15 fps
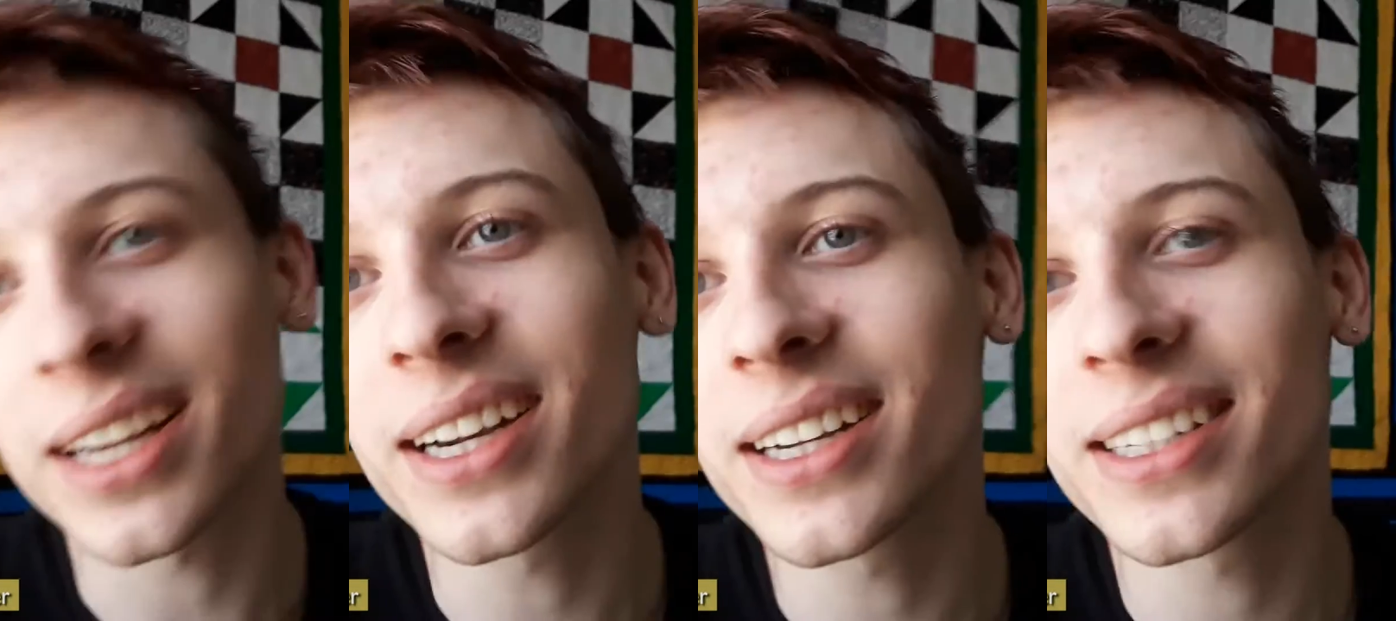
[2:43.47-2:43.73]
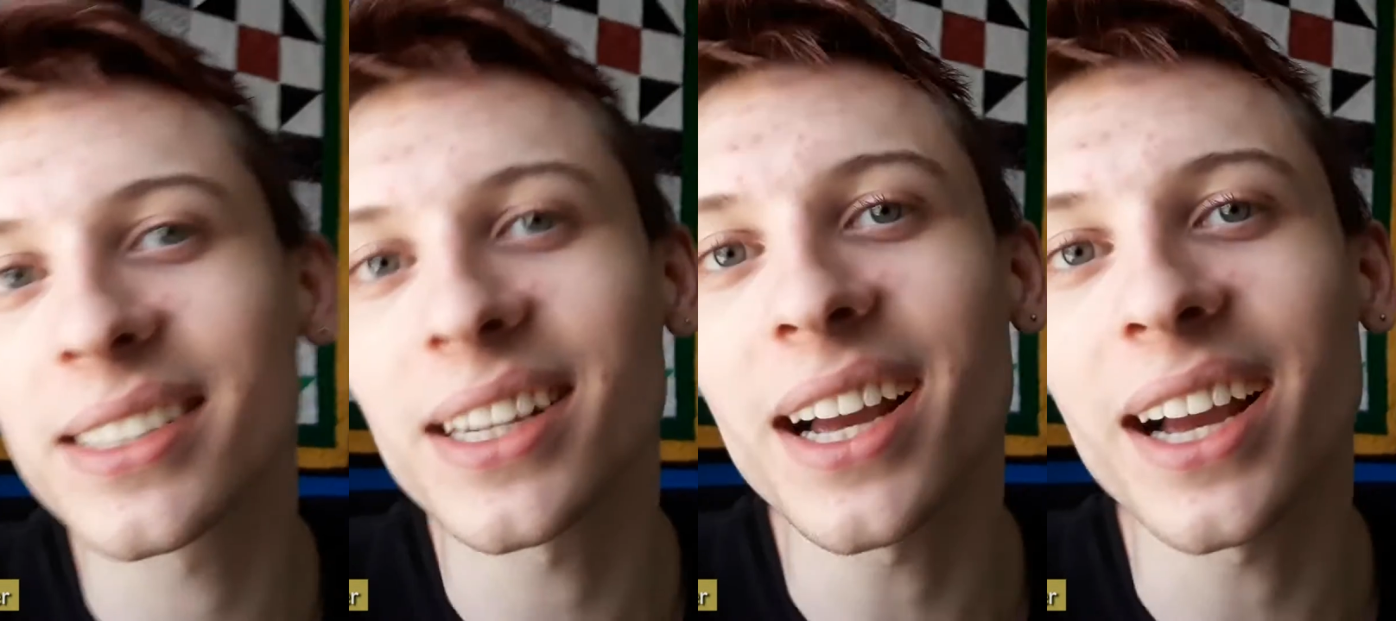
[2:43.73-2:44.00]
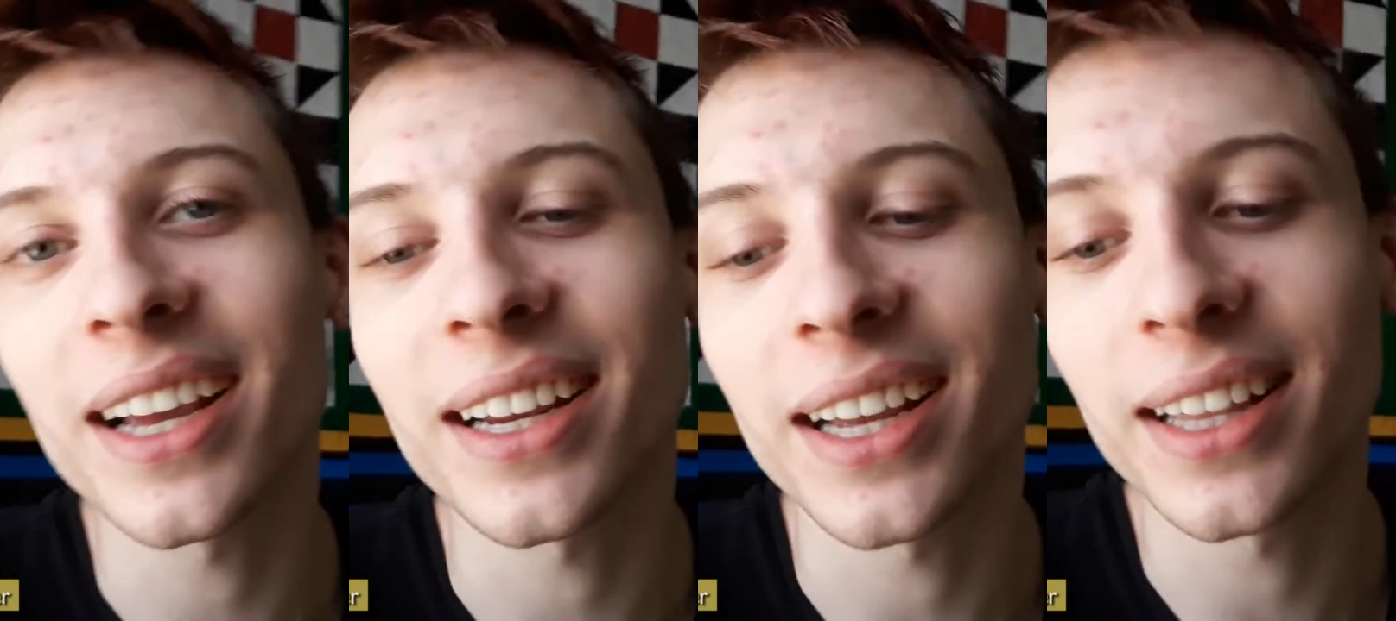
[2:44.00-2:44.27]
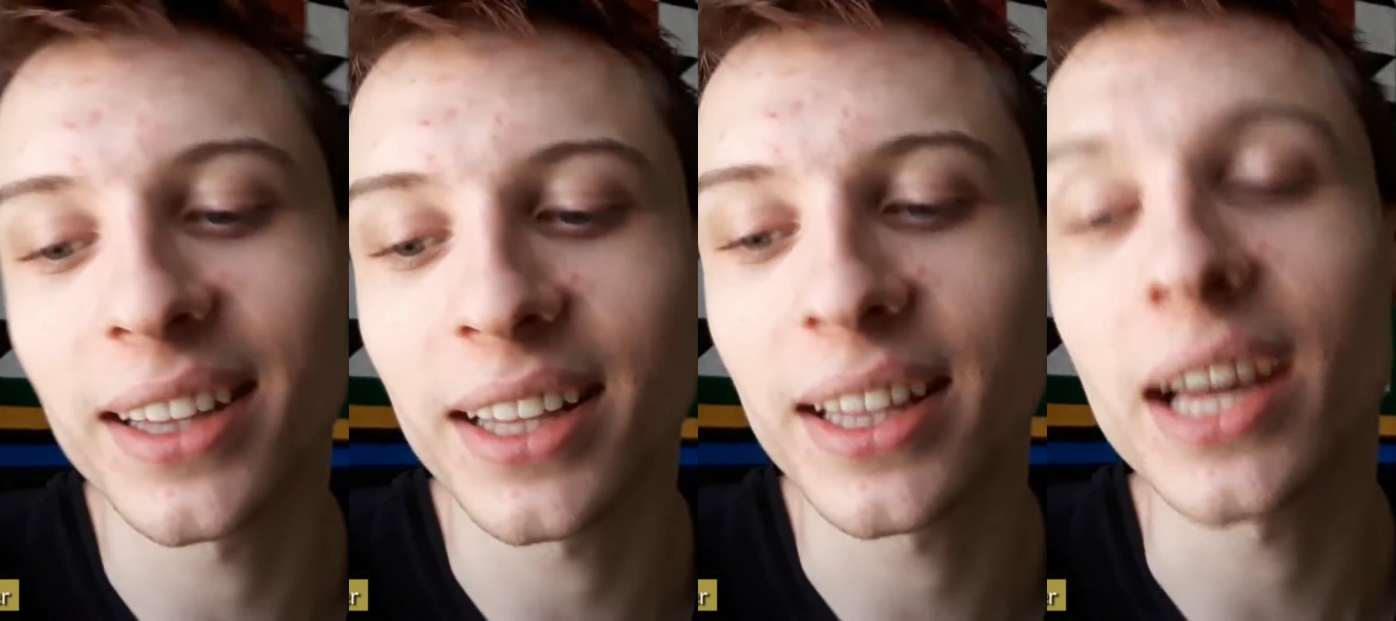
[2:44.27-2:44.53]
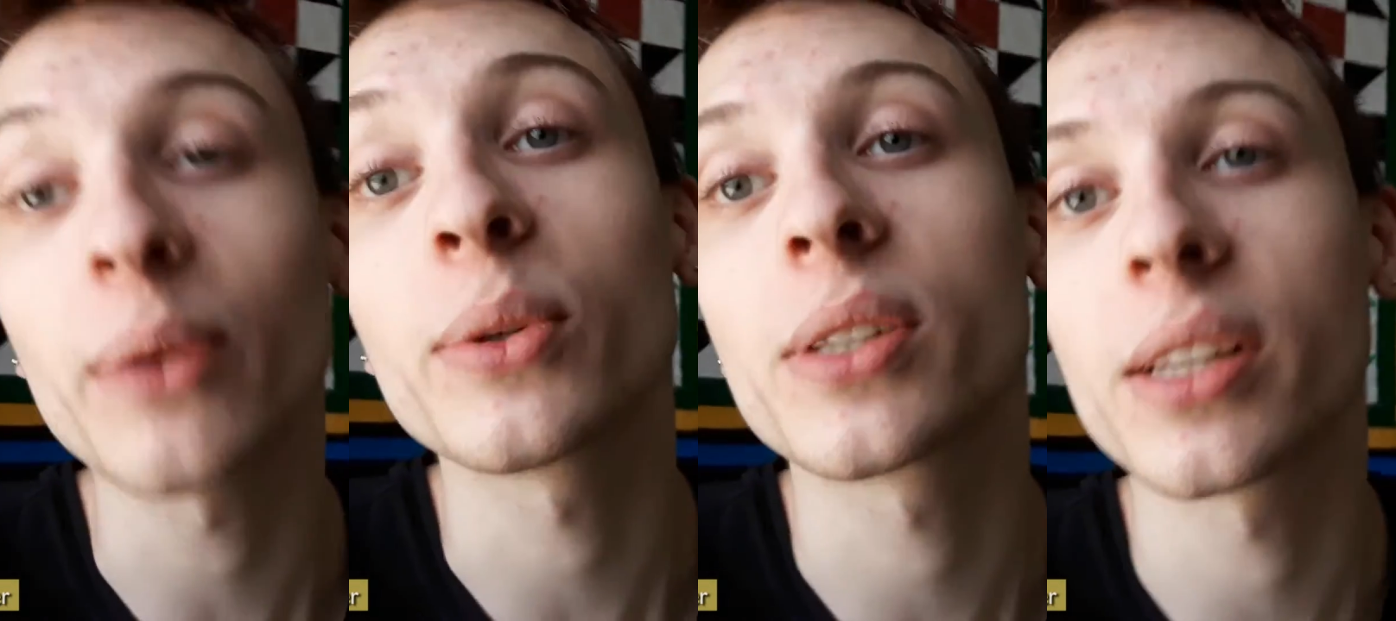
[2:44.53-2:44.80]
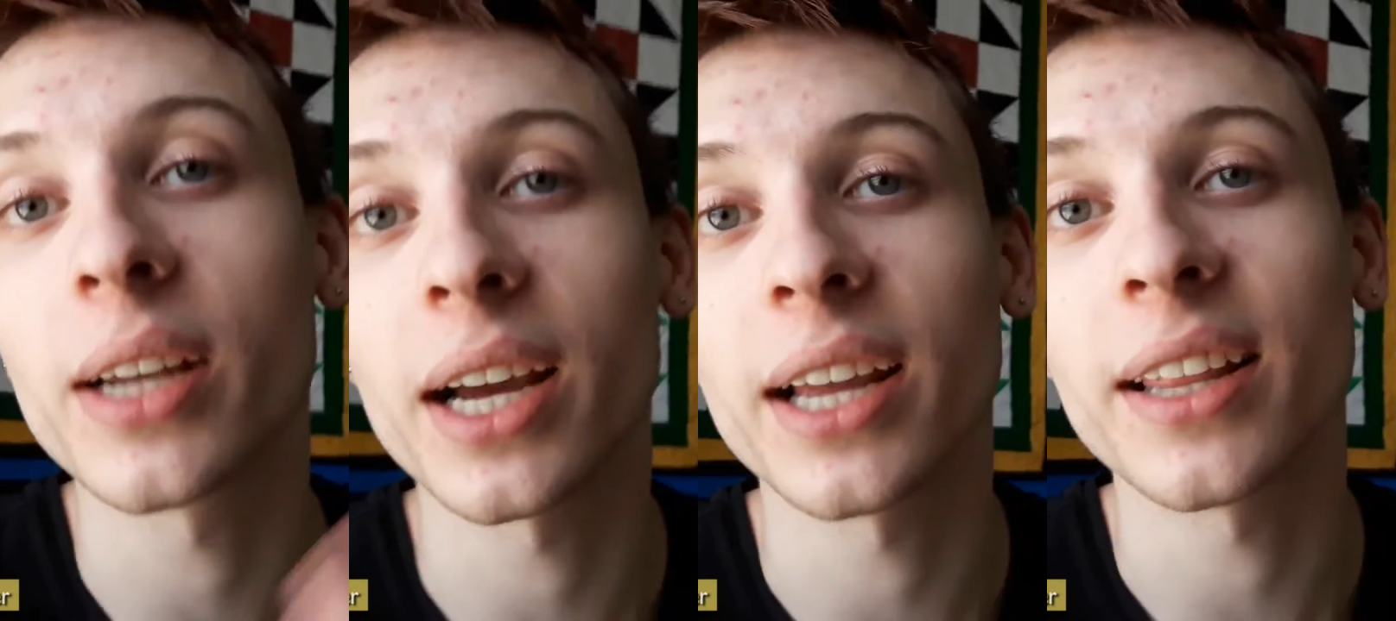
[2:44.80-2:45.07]
it aside, and then that was
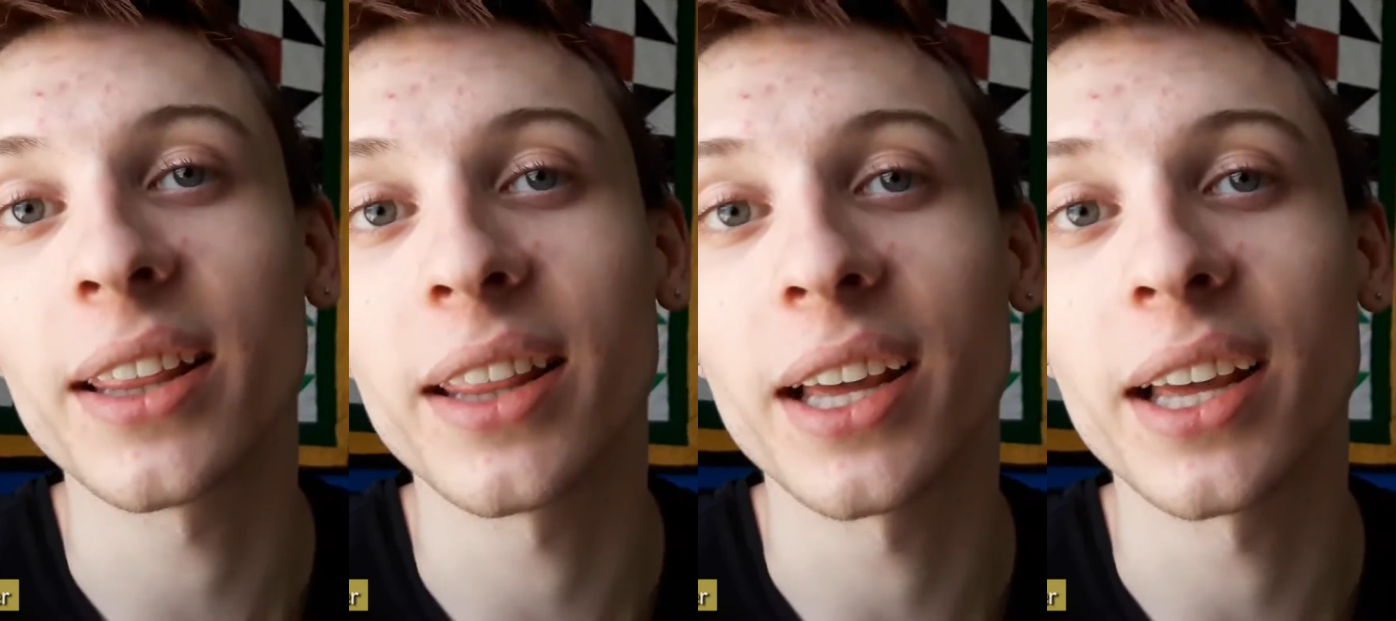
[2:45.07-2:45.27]
the night